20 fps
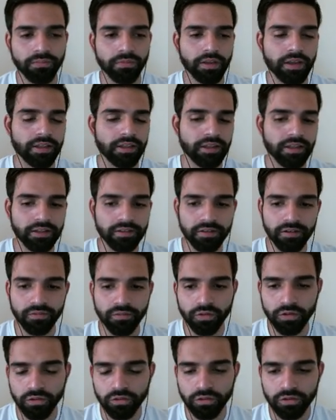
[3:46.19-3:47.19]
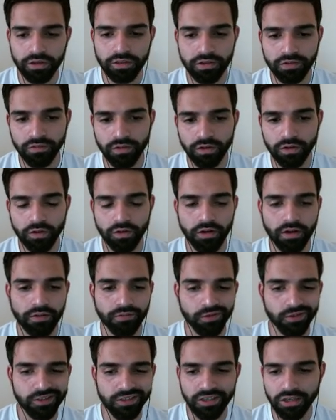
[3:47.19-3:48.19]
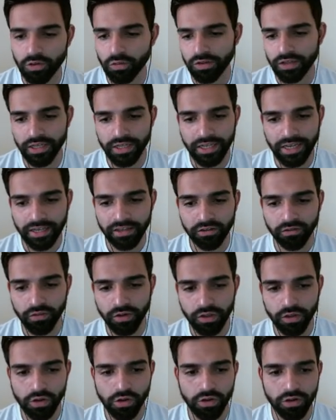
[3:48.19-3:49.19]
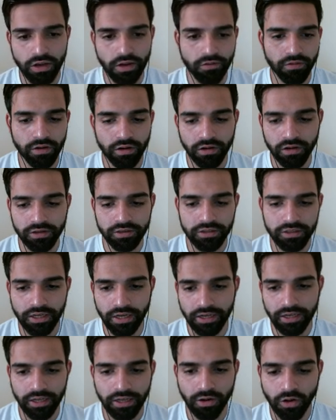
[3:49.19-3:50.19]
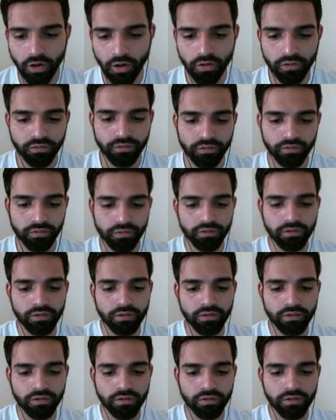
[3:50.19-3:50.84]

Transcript: and that's it for today's video i would see you in the next video yavar signing off